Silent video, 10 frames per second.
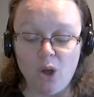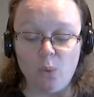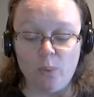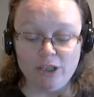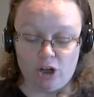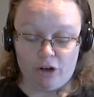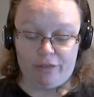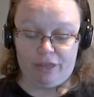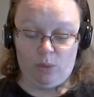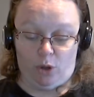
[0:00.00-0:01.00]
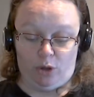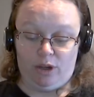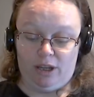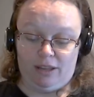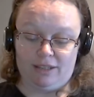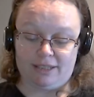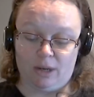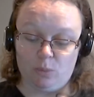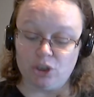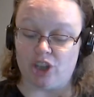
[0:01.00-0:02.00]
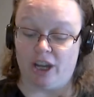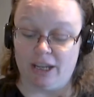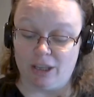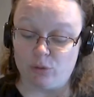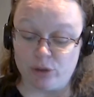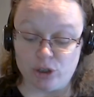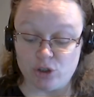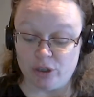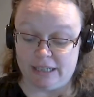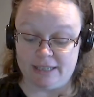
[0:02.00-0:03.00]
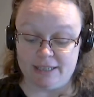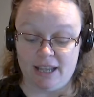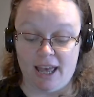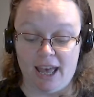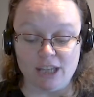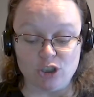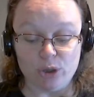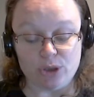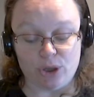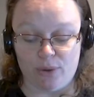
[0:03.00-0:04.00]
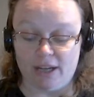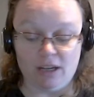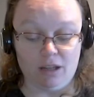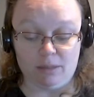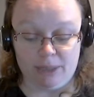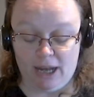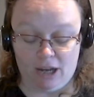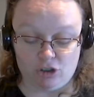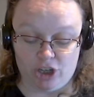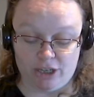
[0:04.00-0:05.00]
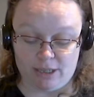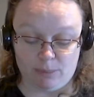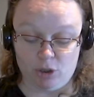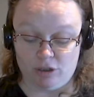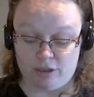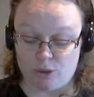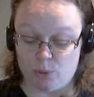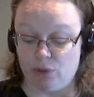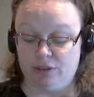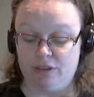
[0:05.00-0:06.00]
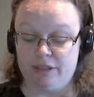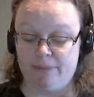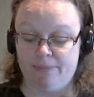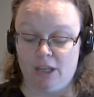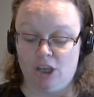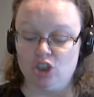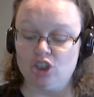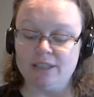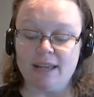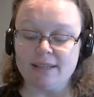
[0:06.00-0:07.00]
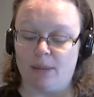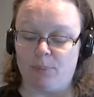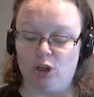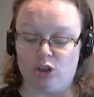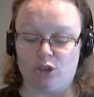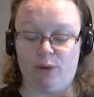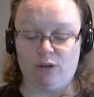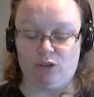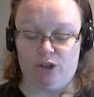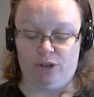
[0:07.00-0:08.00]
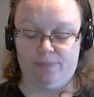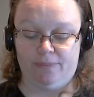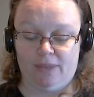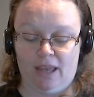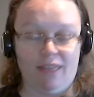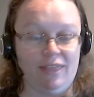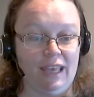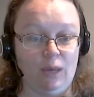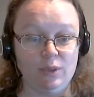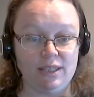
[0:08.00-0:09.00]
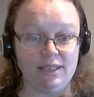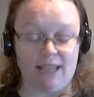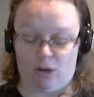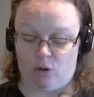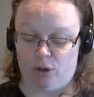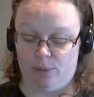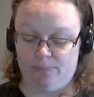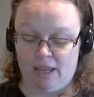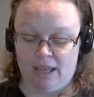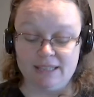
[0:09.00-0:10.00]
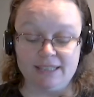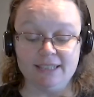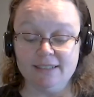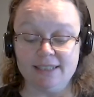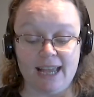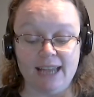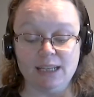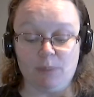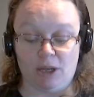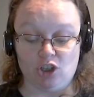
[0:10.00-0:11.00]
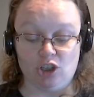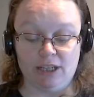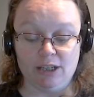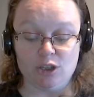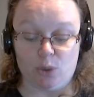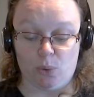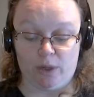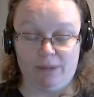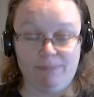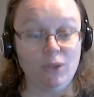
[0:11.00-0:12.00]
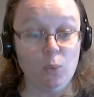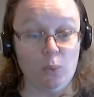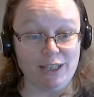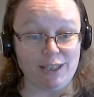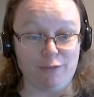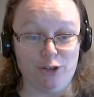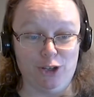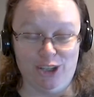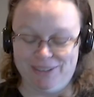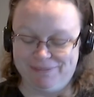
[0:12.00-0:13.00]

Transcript: When Dorothy awoke, the sun was shining through the trees, and Toto had long been out chasing birds and squirrels. She sat up and looked around her. There was the Scarecrow, still standing patiently in his corner, waiting for her.